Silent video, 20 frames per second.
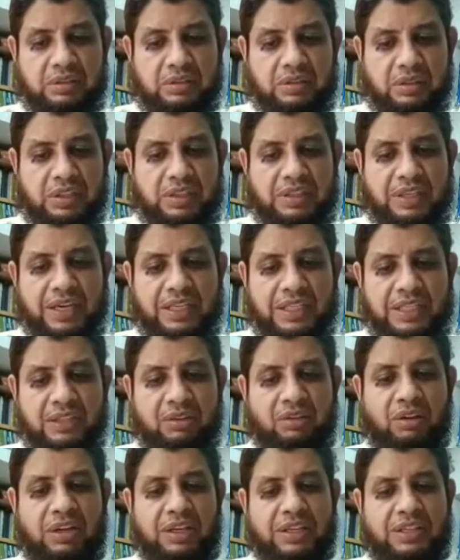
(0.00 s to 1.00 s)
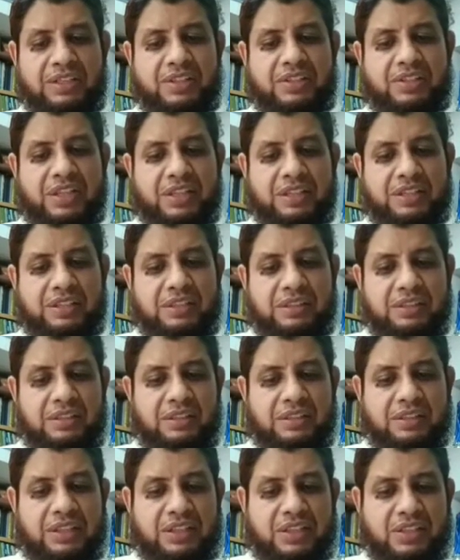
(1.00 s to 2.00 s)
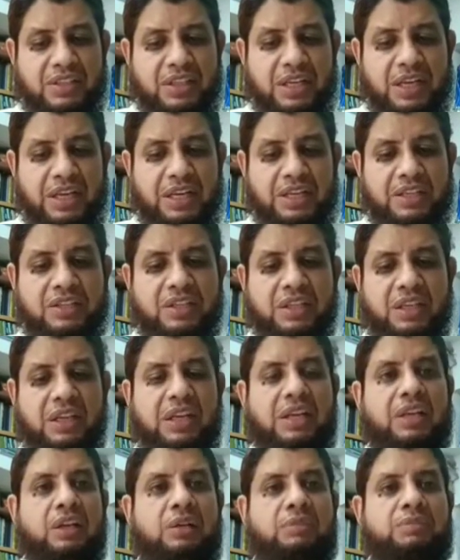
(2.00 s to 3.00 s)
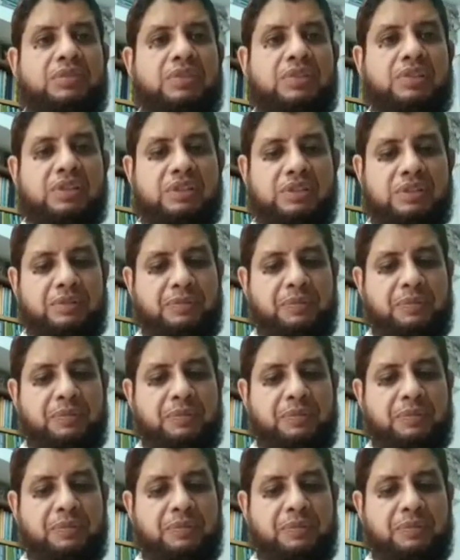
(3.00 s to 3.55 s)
It articulates that the state shall adopt